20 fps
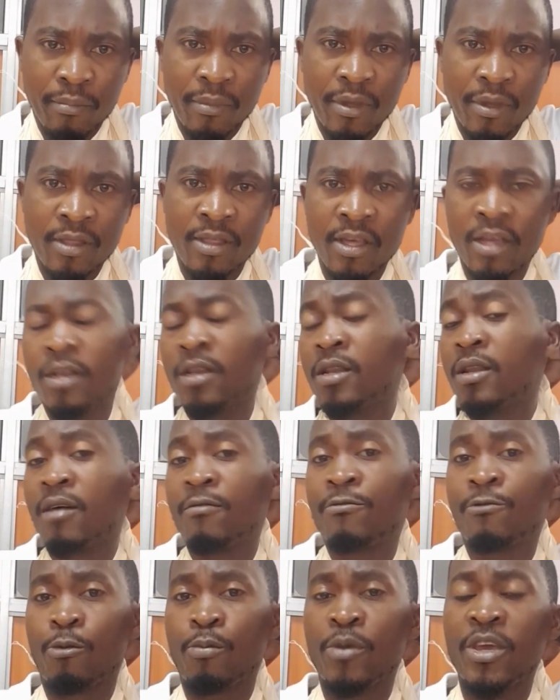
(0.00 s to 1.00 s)
Then
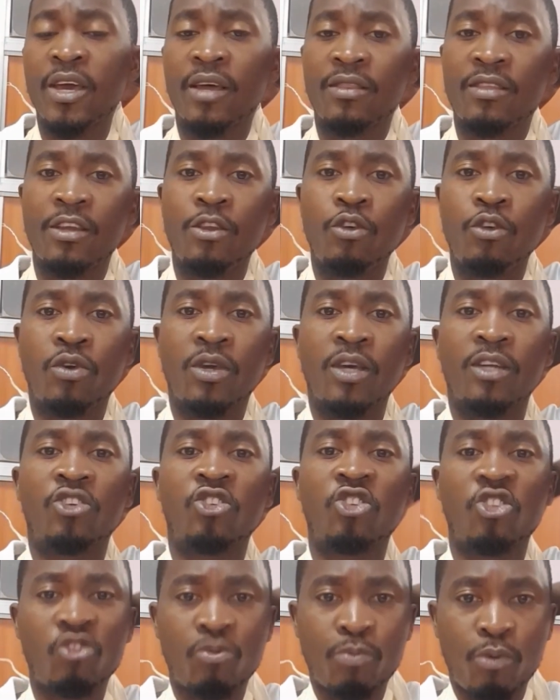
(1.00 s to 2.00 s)
from here, then you can
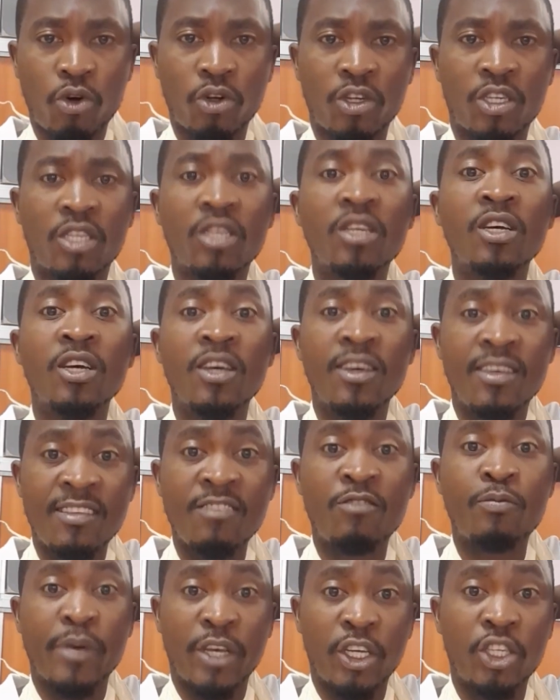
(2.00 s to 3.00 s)
transport this
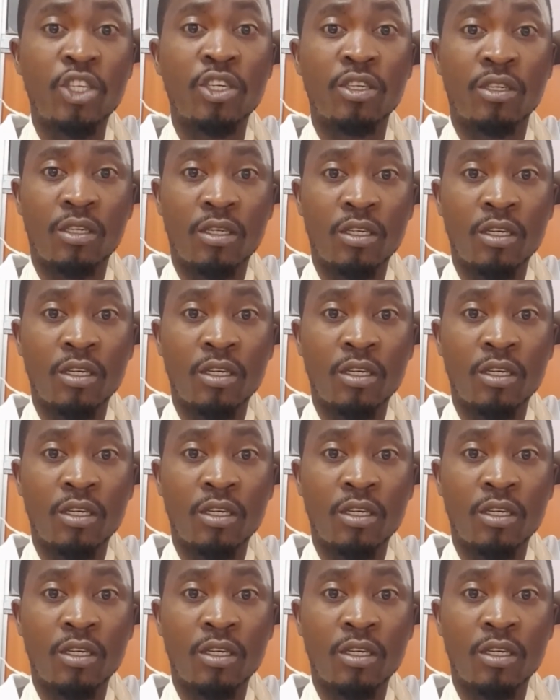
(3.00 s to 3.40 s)
patient